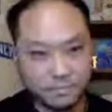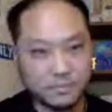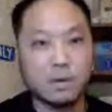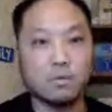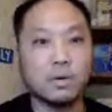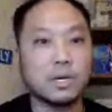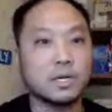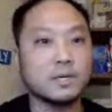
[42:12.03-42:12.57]
They
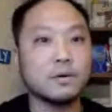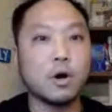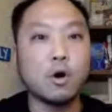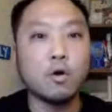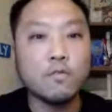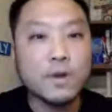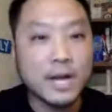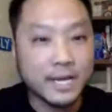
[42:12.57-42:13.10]
want
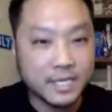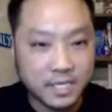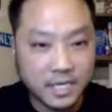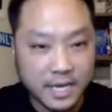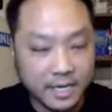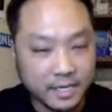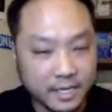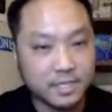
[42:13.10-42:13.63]
overnight
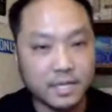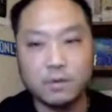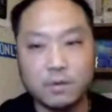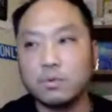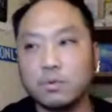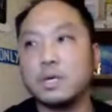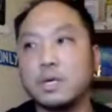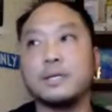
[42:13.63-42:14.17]
stays. They
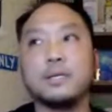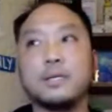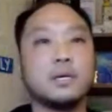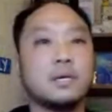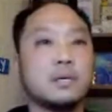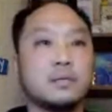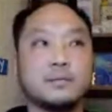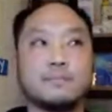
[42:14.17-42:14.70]
want
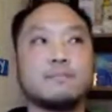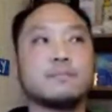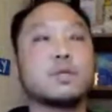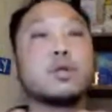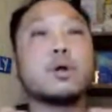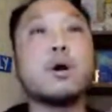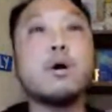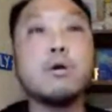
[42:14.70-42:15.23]

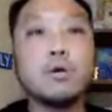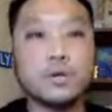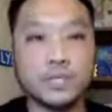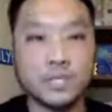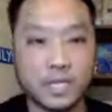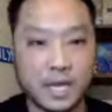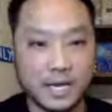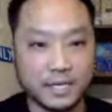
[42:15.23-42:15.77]
longer
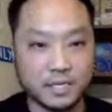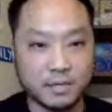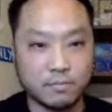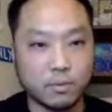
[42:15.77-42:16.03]
stays in